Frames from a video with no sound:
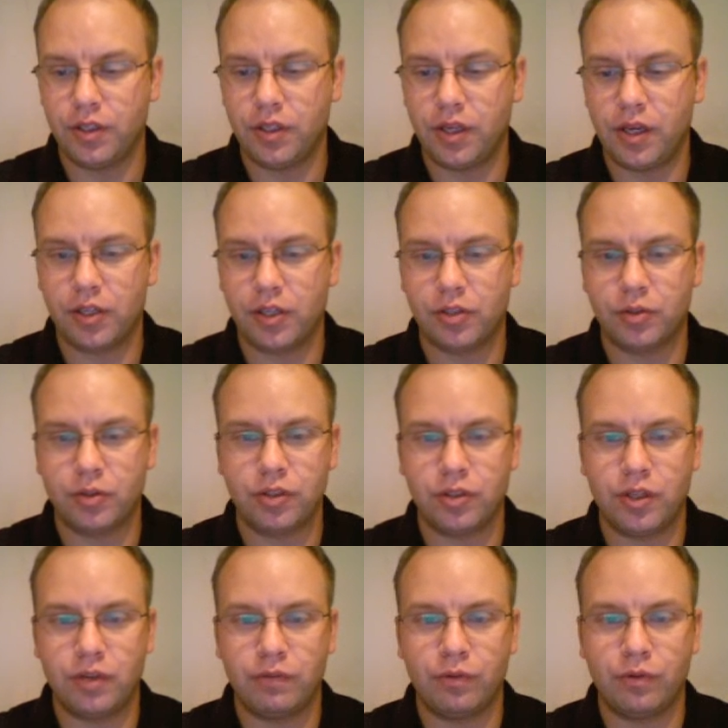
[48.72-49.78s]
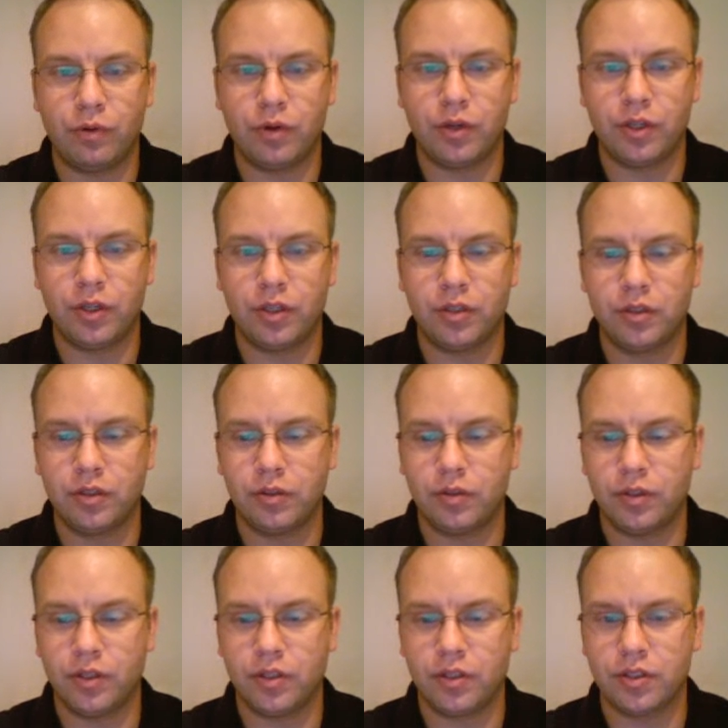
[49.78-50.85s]
actual 1040.
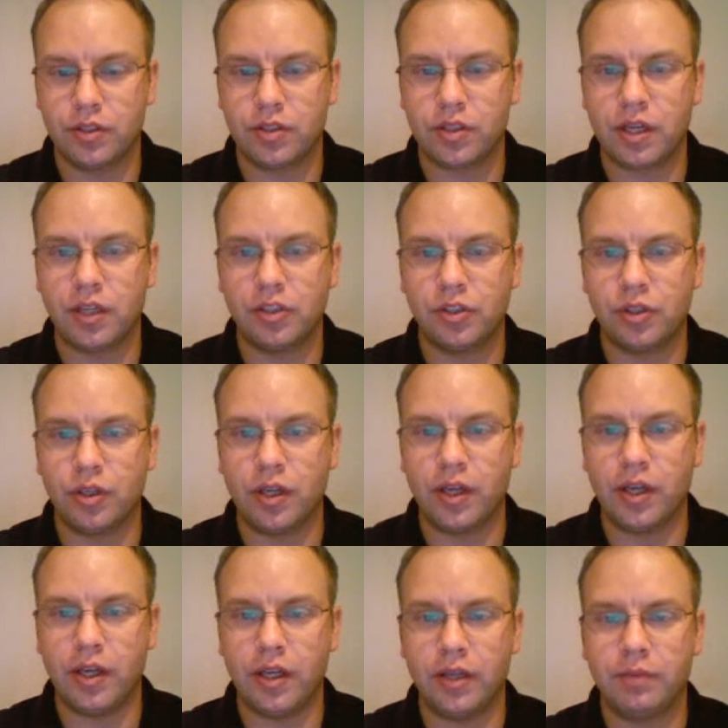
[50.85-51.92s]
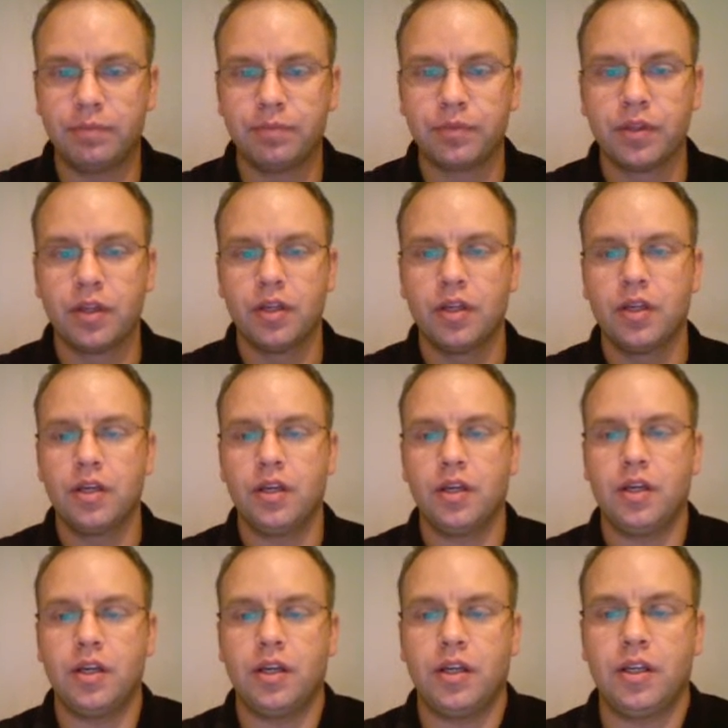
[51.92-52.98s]
Well, this is Schedule A,
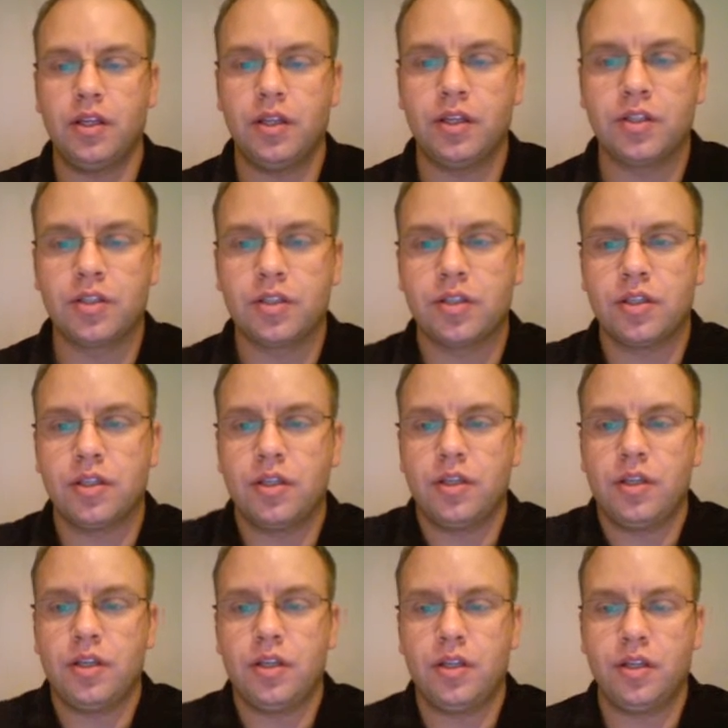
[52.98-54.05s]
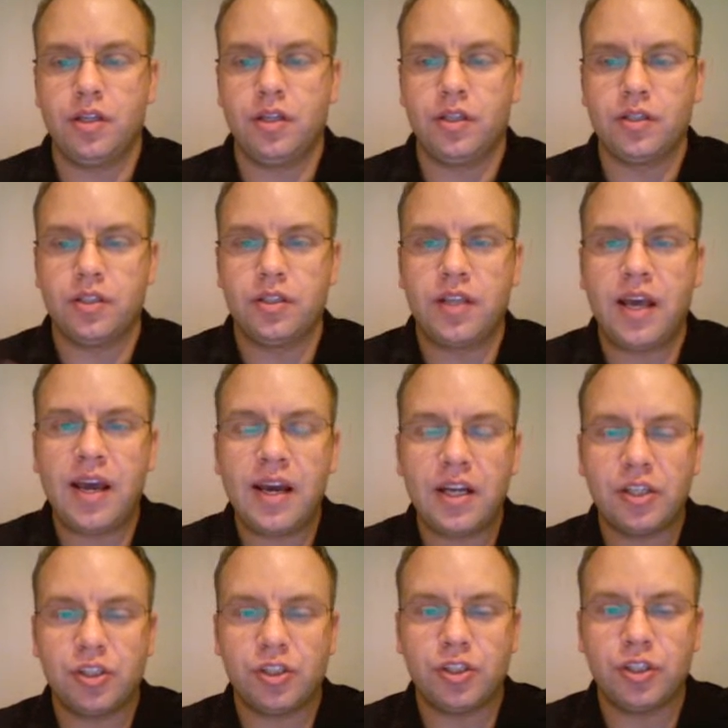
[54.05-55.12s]
and this is
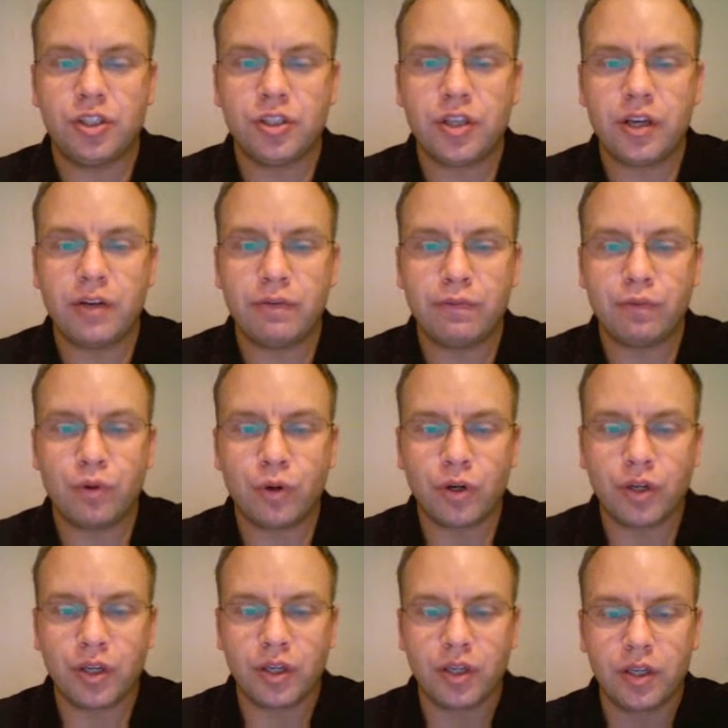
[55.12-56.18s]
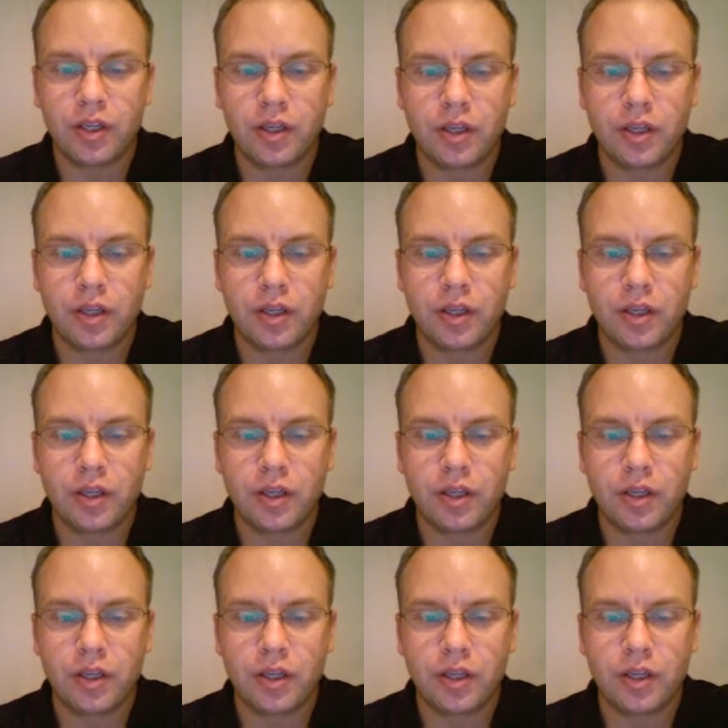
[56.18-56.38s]
attached to your 1040,